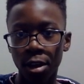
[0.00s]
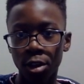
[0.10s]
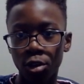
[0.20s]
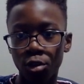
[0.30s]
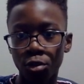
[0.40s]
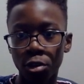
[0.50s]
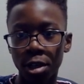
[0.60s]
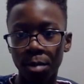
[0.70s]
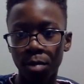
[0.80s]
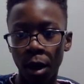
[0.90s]
you
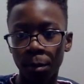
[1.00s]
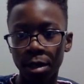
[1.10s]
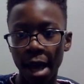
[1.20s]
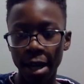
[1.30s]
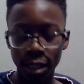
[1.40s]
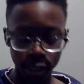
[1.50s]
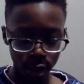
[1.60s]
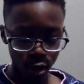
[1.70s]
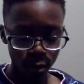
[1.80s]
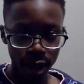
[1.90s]
could probably actually
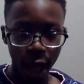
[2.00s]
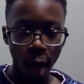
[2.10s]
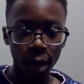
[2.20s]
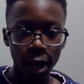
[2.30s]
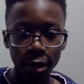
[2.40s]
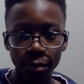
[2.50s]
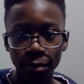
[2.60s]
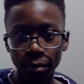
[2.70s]
go with Ahmad